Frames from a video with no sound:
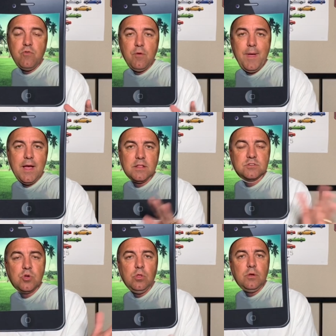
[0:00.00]
back. Let's
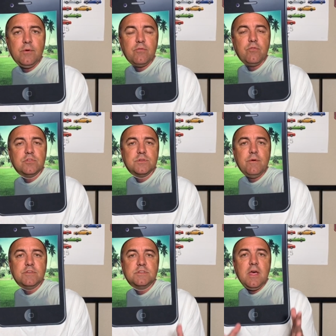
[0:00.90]
go a little bit for some of
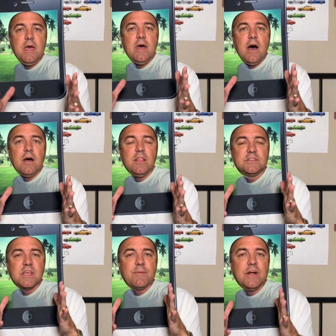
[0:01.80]
us. Let's
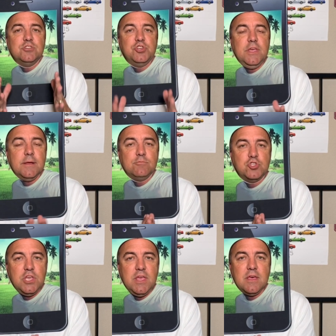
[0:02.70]
think about GM.
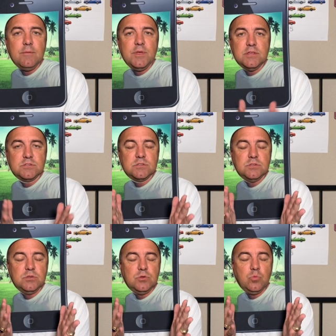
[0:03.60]
GM is
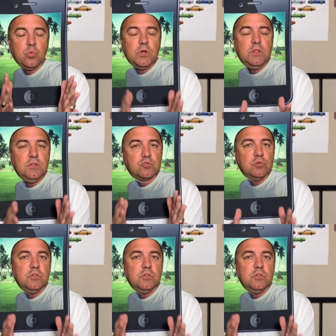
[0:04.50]
really, truly